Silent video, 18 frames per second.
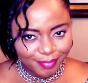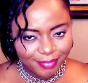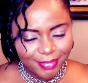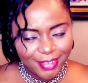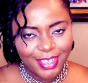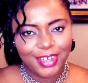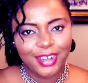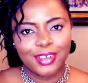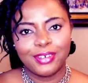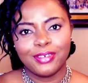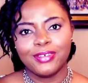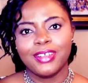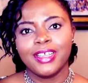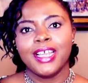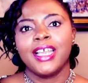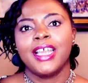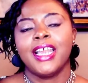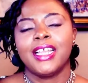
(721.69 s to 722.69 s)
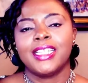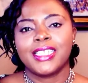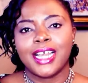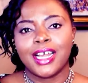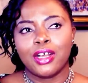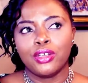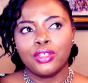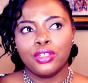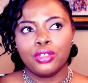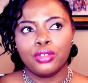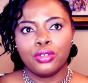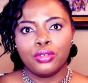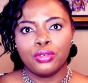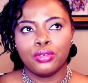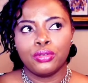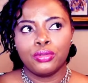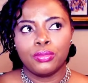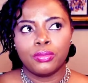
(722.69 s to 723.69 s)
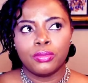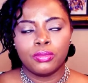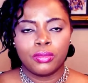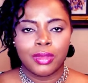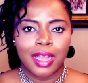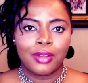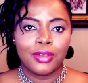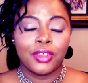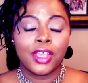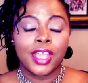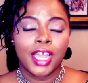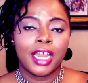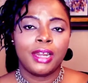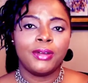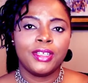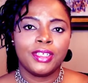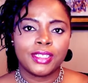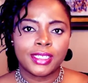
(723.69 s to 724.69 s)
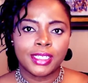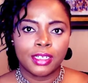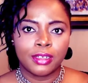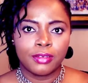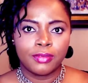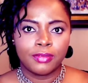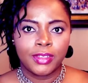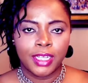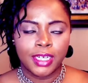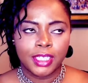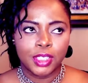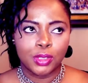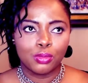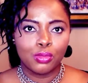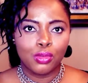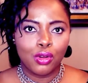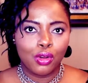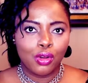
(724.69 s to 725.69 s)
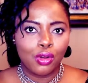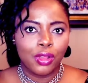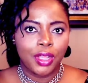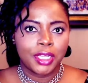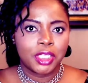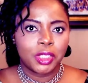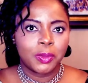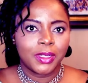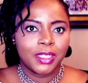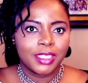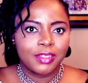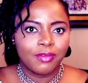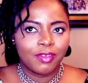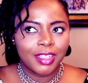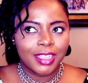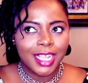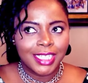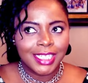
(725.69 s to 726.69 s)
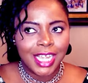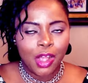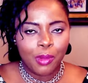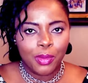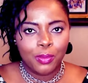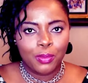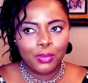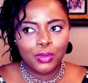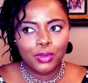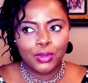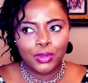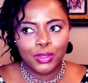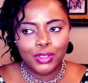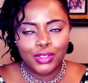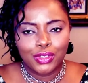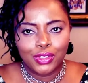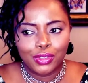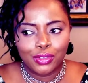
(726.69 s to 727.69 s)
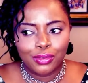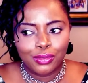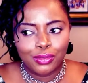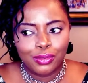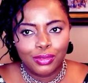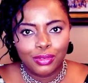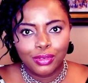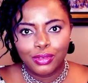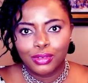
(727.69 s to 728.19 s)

You know, it's how you carry yourself that is more expensive. That's how people are going to...